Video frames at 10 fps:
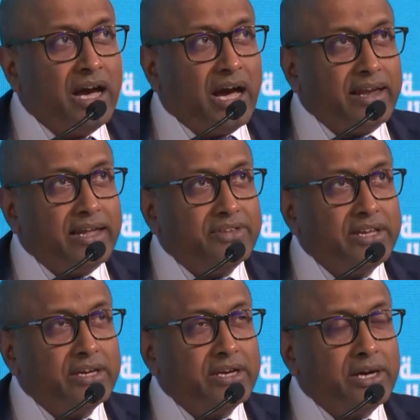I
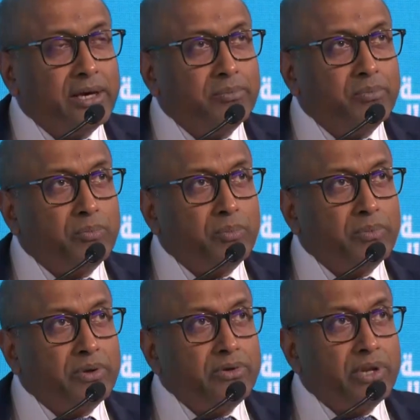think
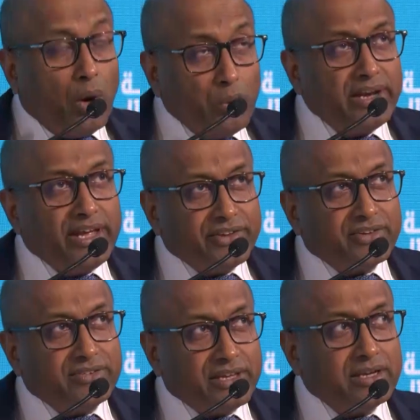nowadays,
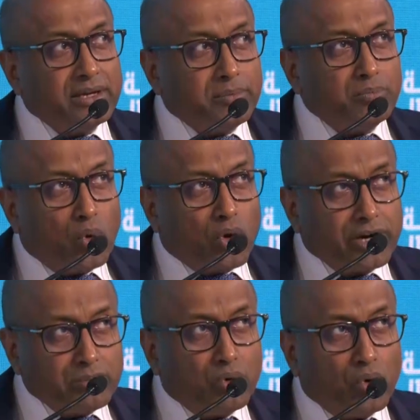I think more
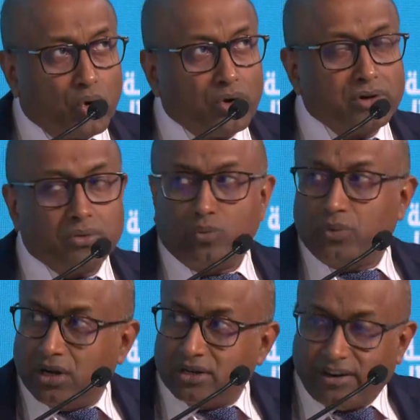and more
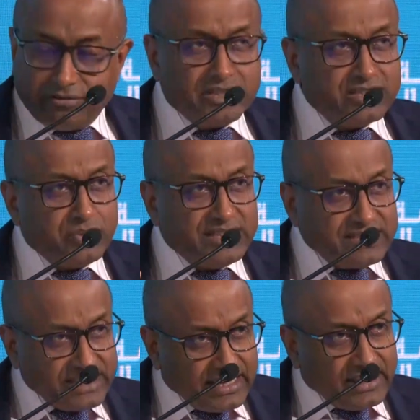world governments we
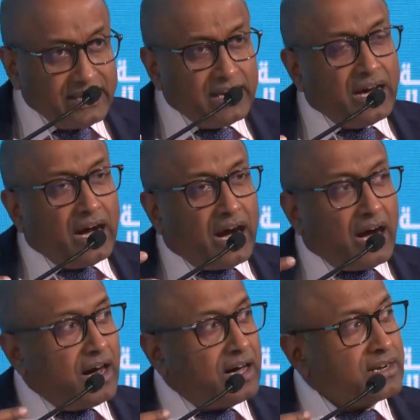see
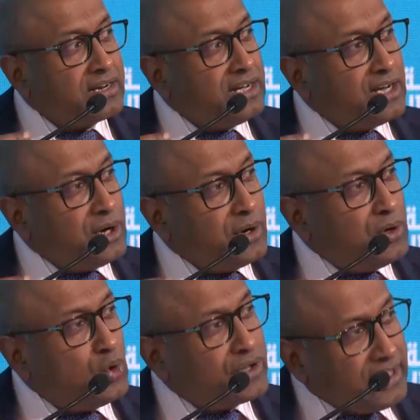are
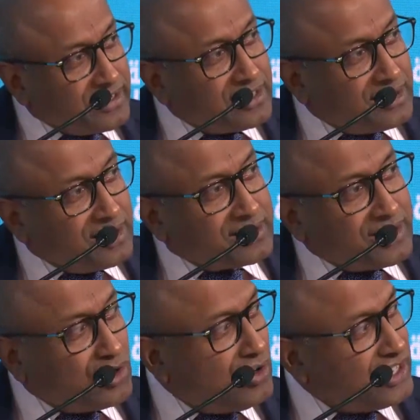looking at
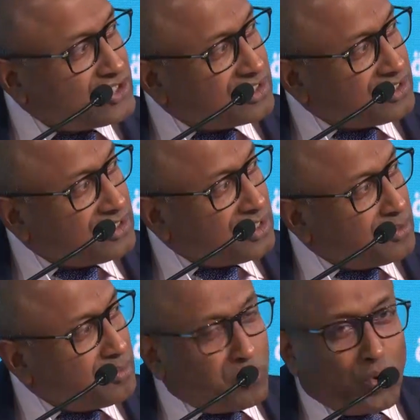regulation
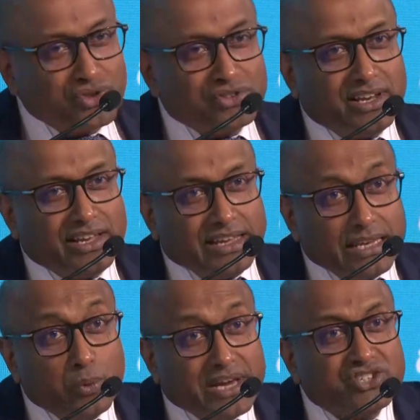mostly
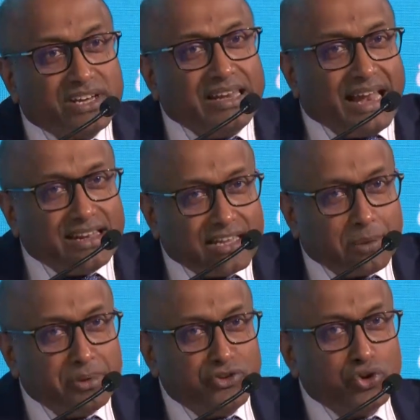innovation-led.
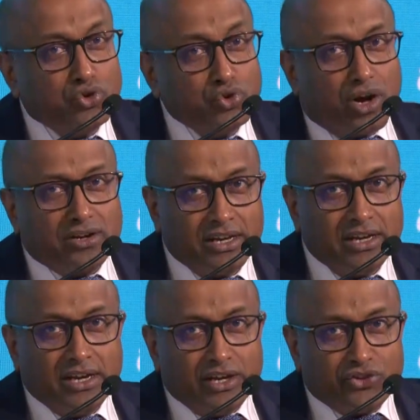That means you do not
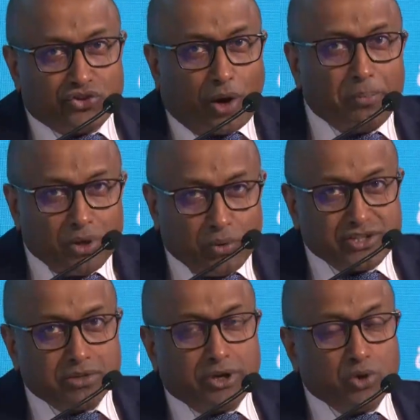stop
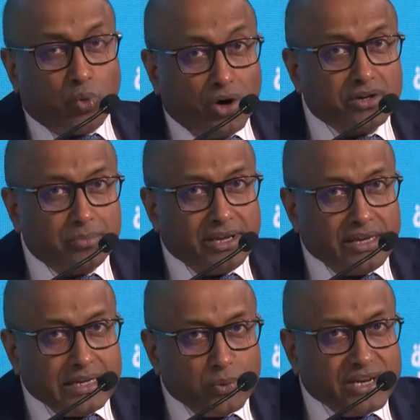innovation, but you want to
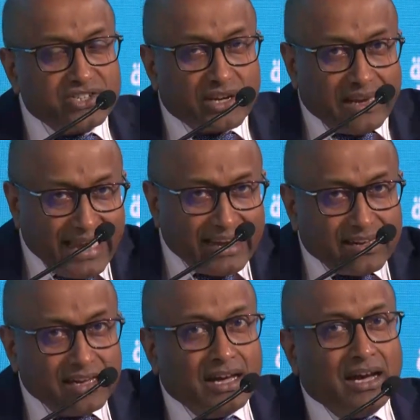be
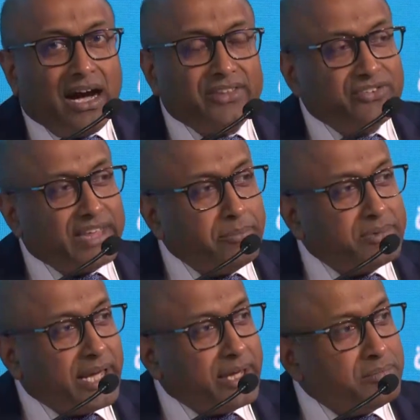innovation-led. At the same
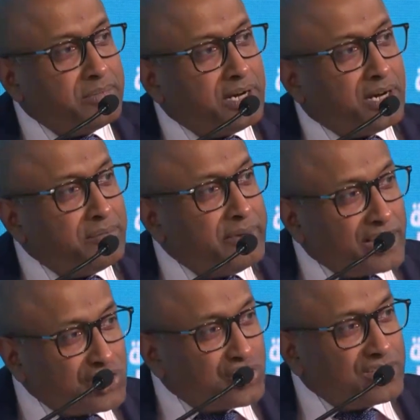time,
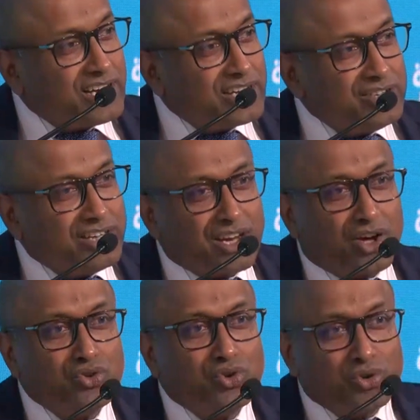making sure that there
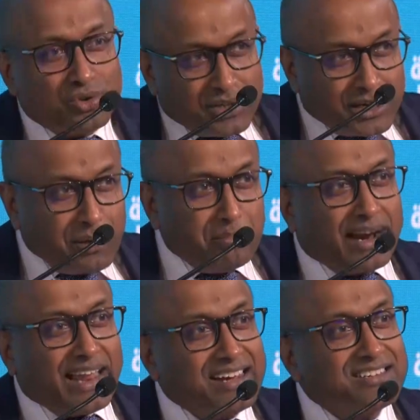are no
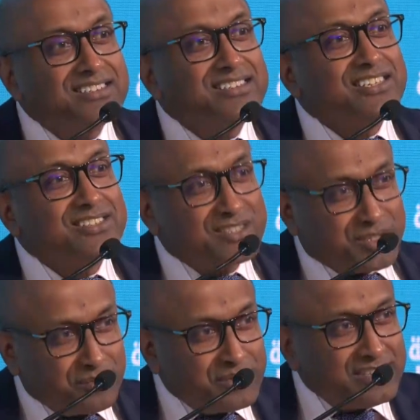bad actors in the
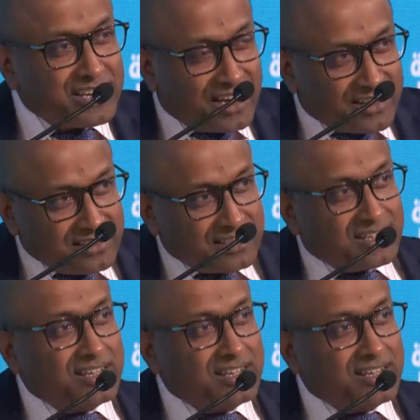system and there aren't